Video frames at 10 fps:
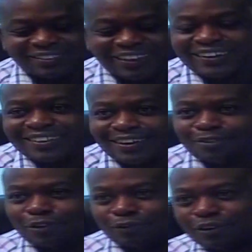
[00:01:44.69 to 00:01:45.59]
That
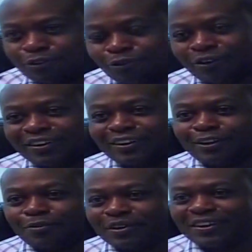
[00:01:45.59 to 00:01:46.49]
three hundred fifty to four hundred
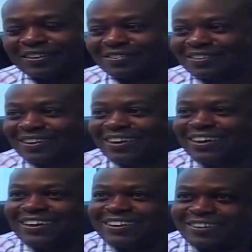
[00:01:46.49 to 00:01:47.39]
kilometers,
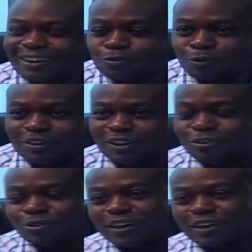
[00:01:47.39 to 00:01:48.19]
transportation